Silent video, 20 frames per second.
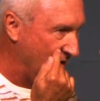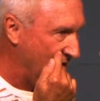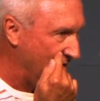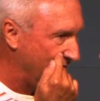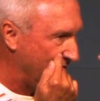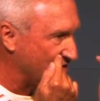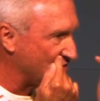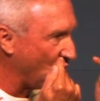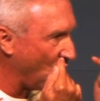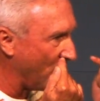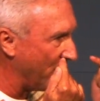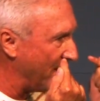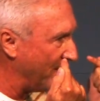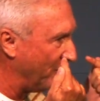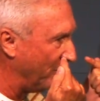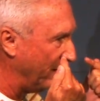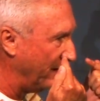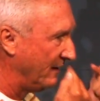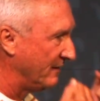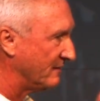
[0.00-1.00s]
This war
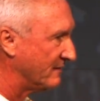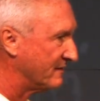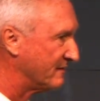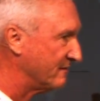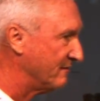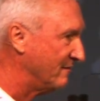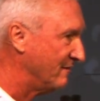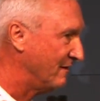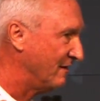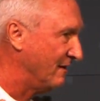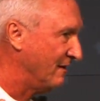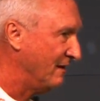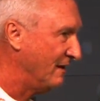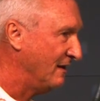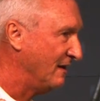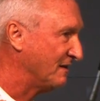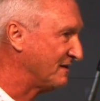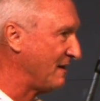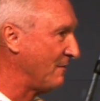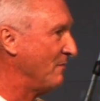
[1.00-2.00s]
never ends.
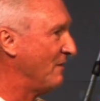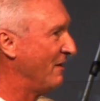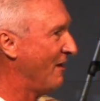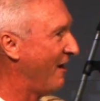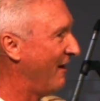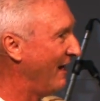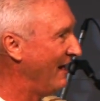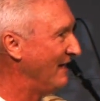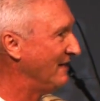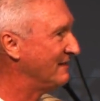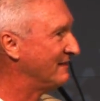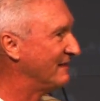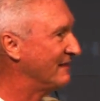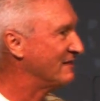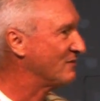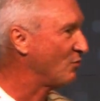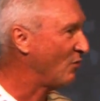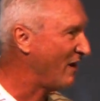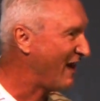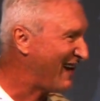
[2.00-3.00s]
Something in our head
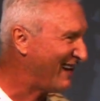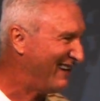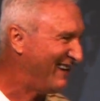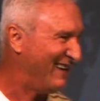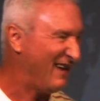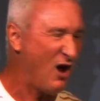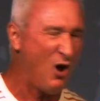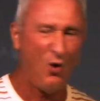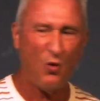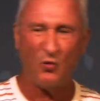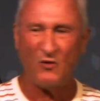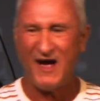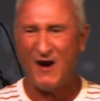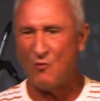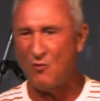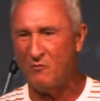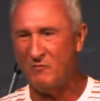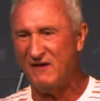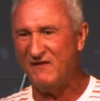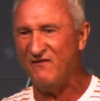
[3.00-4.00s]
says, when I get old, I
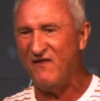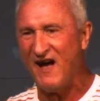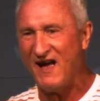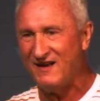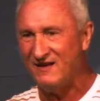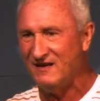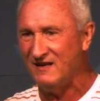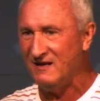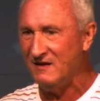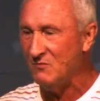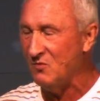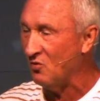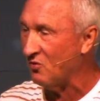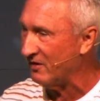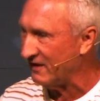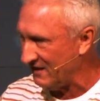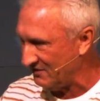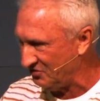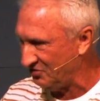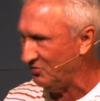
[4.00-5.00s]
won't be fighting anymore.
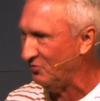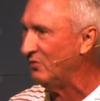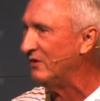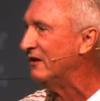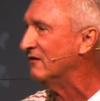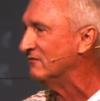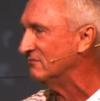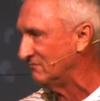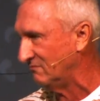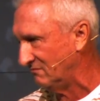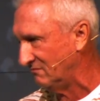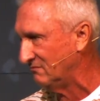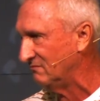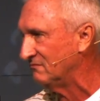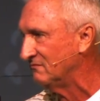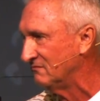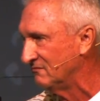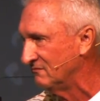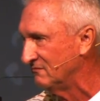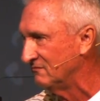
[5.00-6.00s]
Yes, you will.
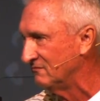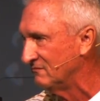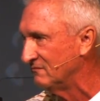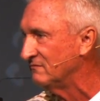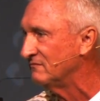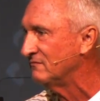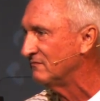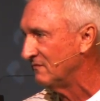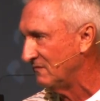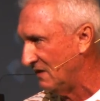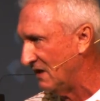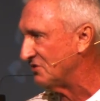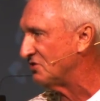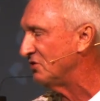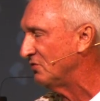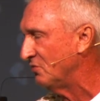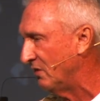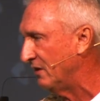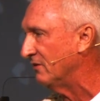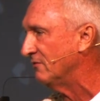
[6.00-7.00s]
Yes,
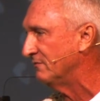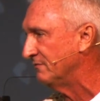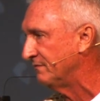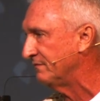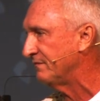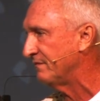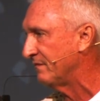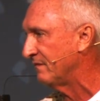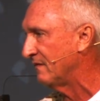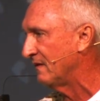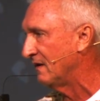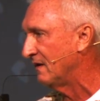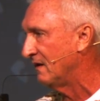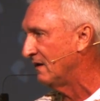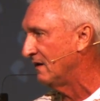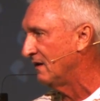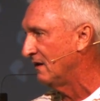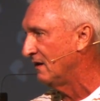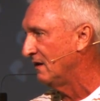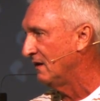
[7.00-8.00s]
you will.
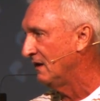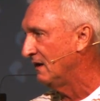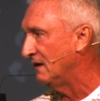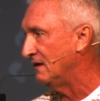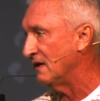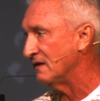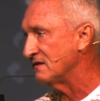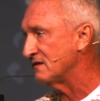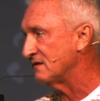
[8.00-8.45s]
It doesn't